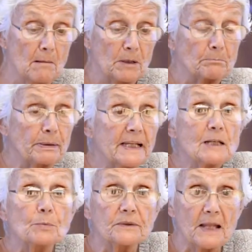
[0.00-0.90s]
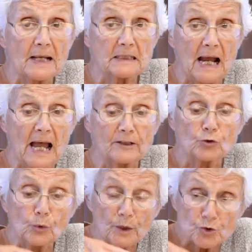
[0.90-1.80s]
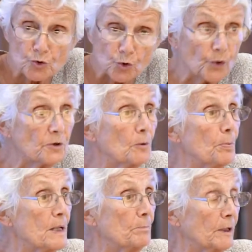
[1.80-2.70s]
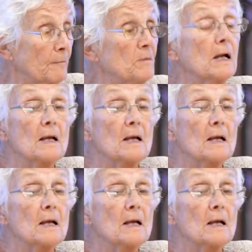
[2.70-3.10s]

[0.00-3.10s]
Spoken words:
But plead with that god to assure the people